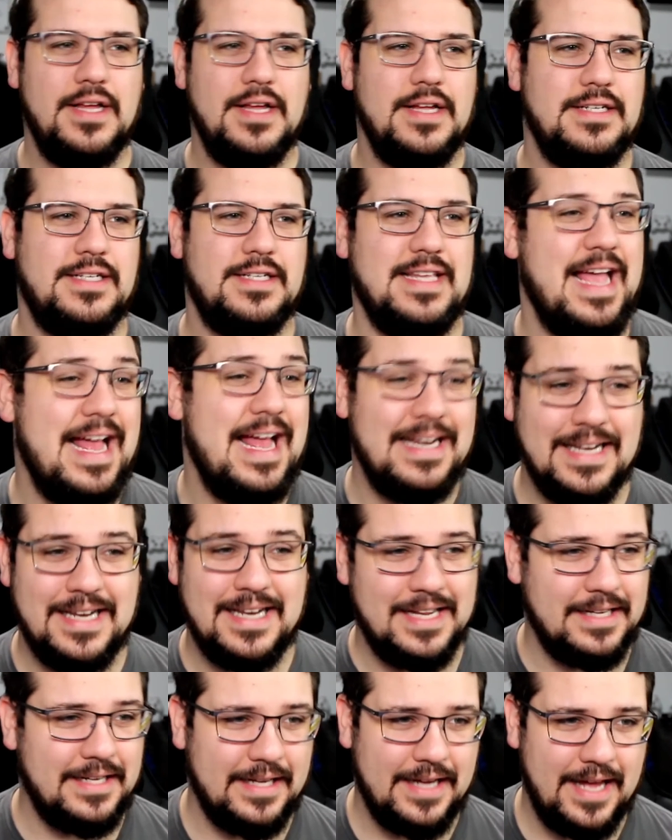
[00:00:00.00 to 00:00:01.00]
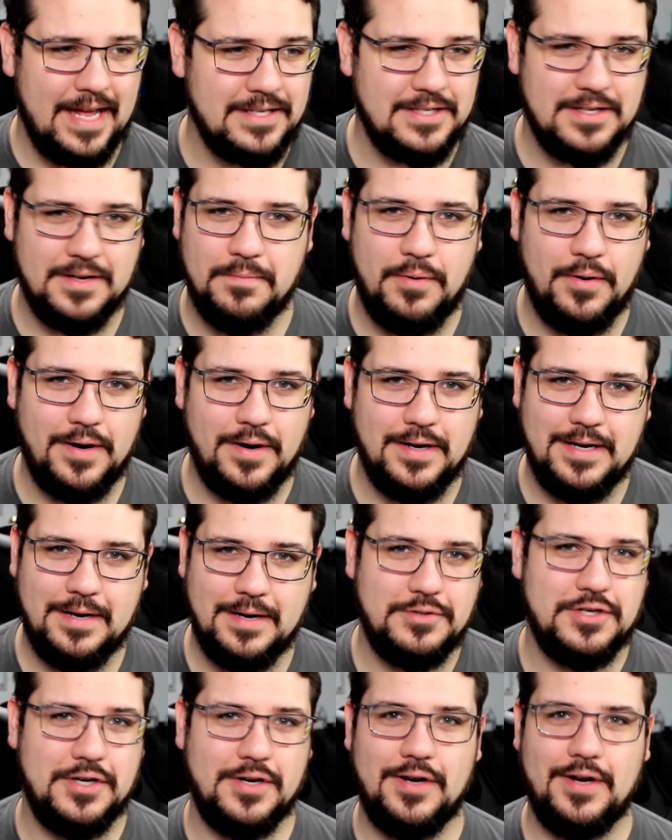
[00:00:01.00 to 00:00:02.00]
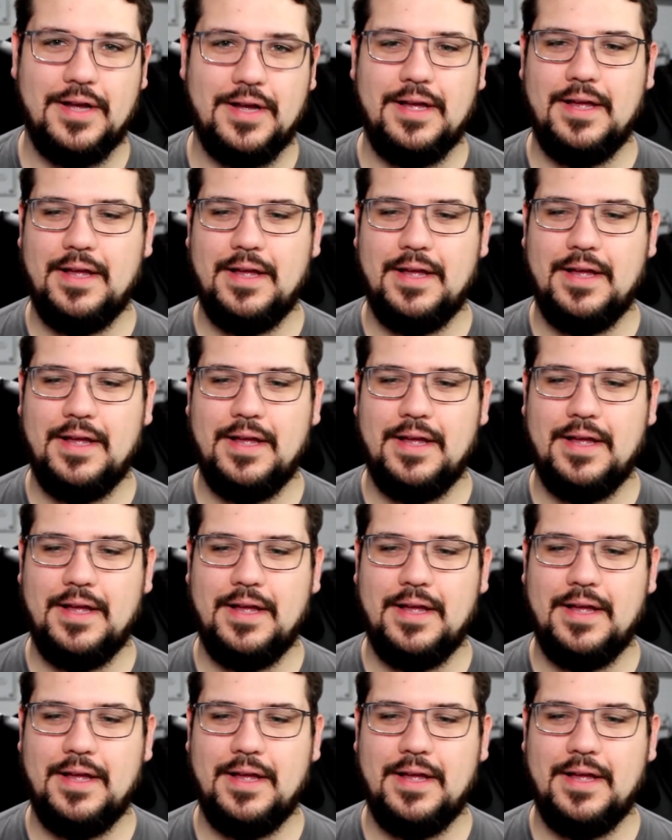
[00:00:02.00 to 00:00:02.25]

to the editing at some point, I'm sure.